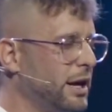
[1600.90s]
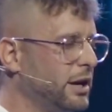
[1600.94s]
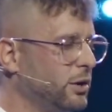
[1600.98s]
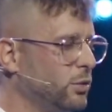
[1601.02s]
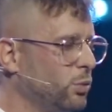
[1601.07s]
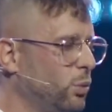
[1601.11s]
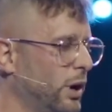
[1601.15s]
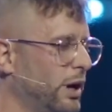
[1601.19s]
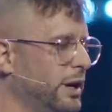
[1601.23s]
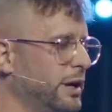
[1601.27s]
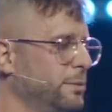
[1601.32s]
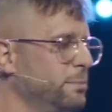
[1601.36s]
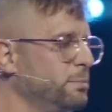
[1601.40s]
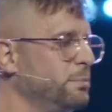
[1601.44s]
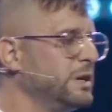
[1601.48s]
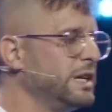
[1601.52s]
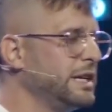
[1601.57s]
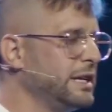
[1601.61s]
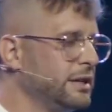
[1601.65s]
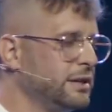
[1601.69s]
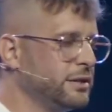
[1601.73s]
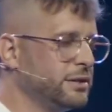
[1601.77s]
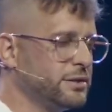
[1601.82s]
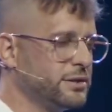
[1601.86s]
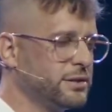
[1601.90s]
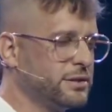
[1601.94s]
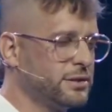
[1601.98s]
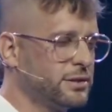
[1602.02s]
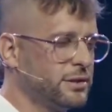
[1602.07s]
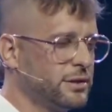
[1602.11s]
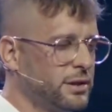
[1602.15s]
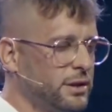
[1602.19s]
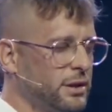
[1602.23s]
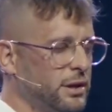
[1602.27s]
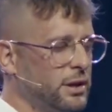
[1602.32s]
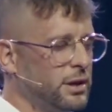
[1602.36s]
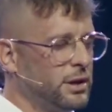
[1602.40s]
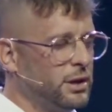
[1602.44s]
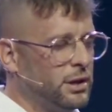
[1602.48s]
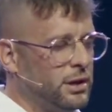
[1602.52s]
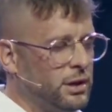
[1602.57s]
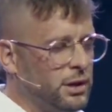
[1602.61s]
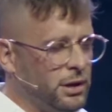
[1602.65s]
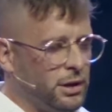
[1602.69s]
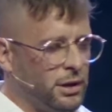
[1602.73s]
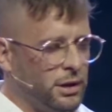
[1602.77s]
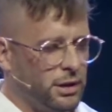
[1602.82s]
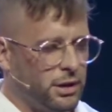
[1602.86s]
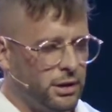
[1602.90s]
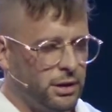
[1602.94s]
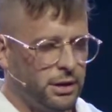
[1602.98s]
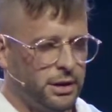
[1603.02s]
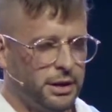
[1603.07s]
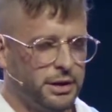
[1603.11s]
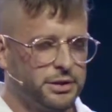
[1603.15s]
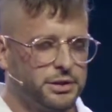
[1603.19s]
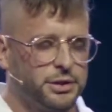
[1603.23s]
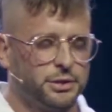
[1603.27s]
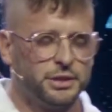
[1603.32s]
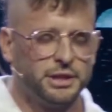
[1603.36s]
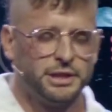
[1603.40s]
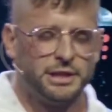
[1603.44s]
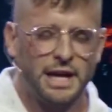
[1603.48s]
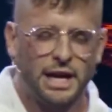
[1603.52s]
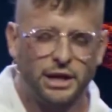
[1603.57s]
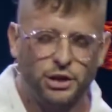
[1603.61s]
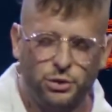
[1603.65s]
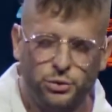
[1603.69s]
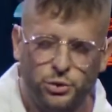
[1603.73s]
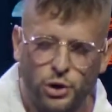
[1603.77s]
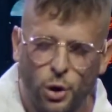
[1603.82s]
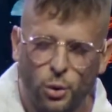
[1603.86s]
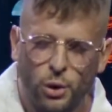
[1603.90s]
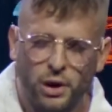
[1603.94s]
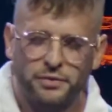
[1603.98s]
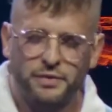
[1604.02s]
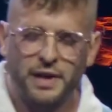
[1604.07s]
and what it means. And so today, you know what